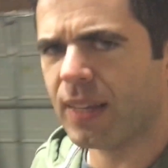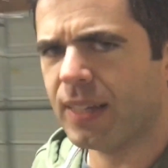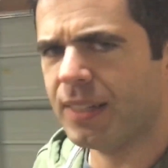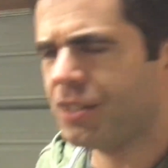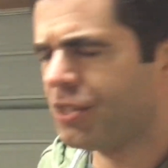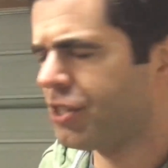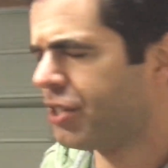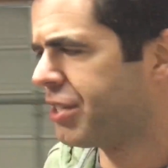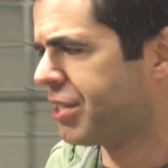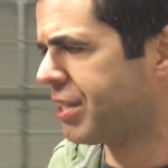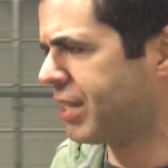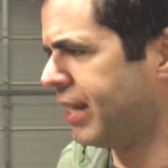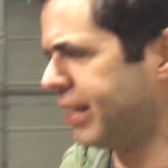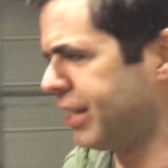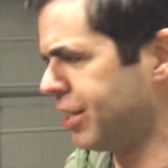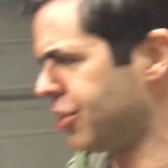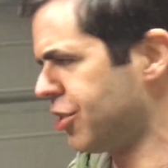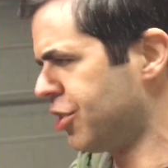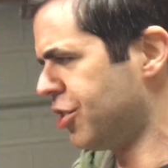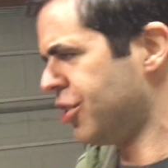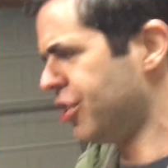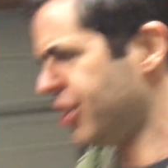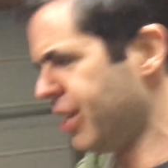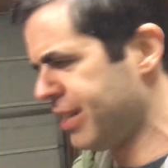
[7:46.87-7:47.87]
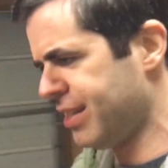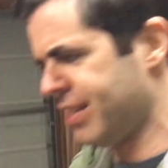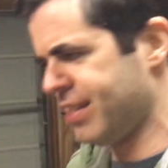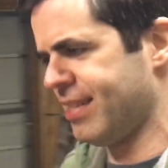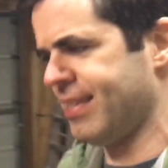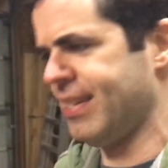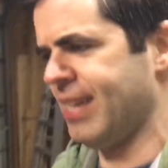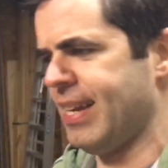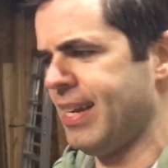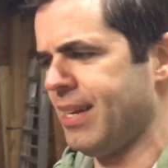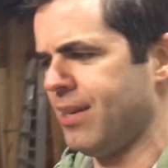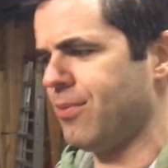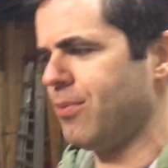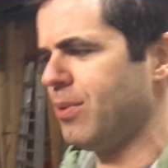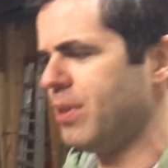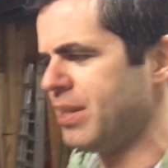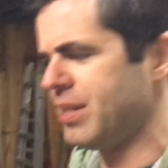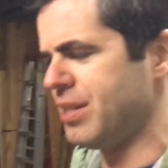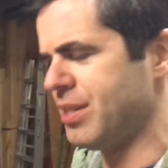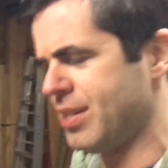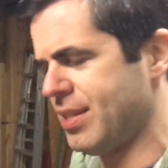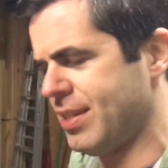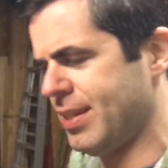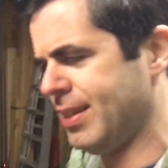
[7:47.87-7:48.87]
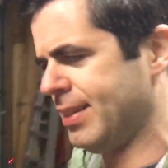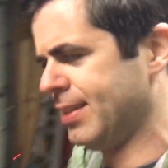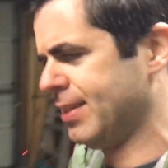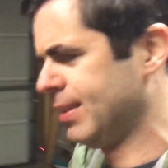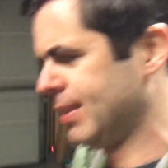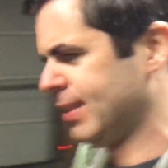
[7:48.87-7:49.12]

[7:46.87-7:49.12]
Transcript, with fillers: It's just like, shit's sake, what is...